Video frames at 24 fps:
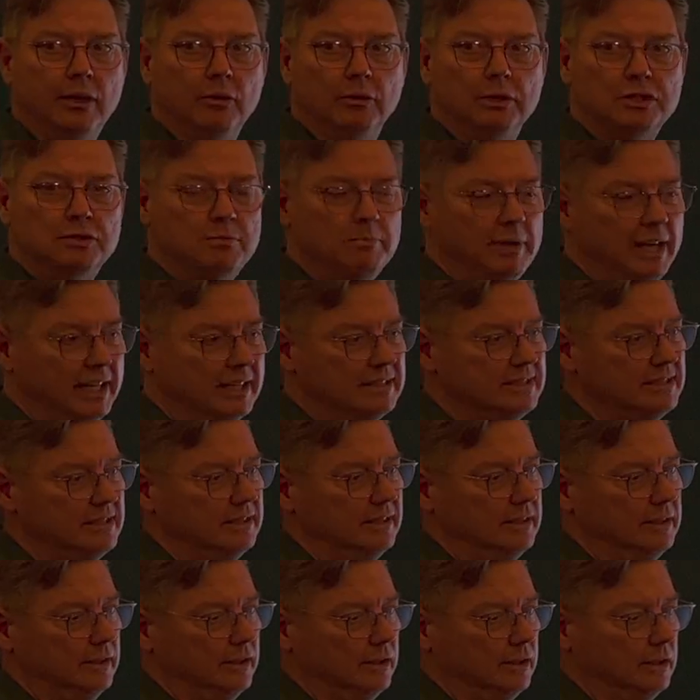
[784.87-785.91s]
which makes
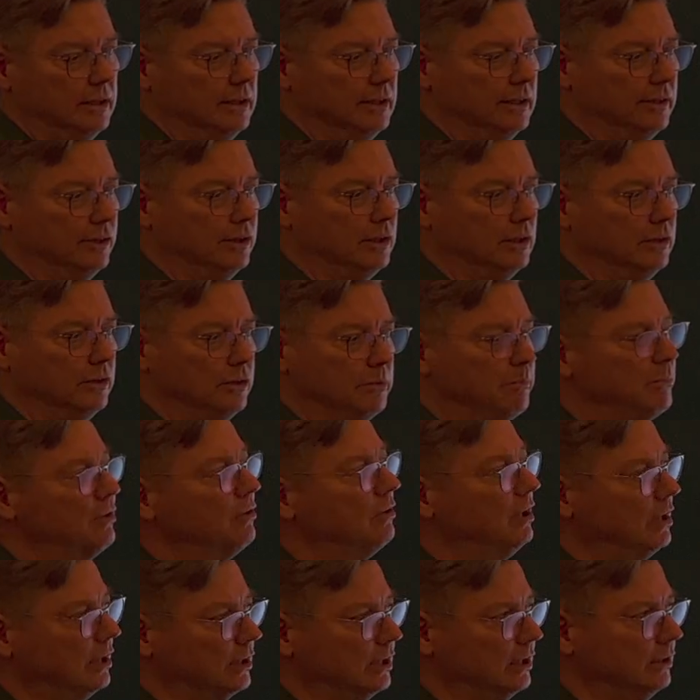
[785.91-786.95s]
the the, the
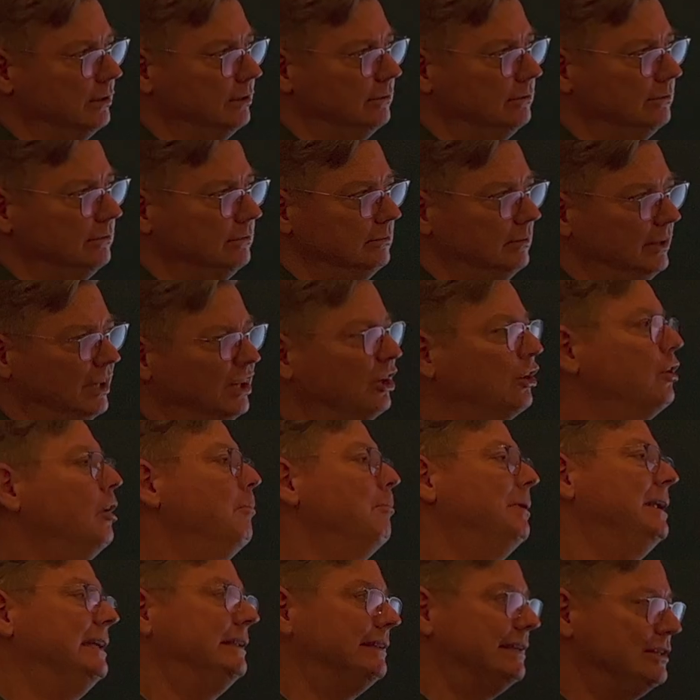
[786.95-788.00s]
Piranha a
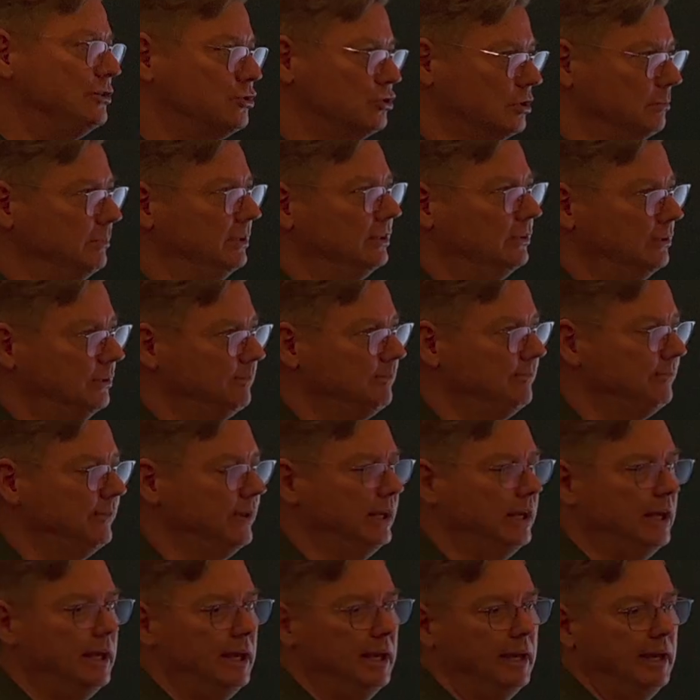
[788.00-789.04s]
complete instrument. Mm
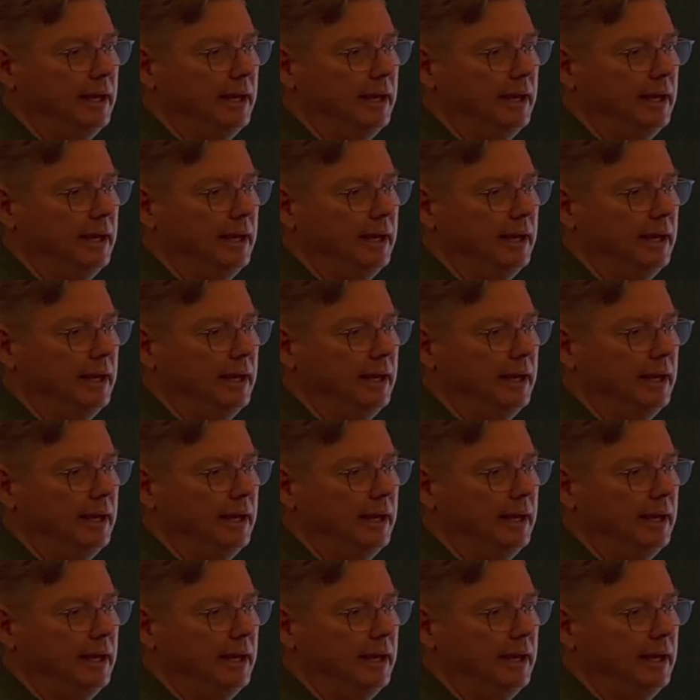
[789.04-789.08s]
-hmm.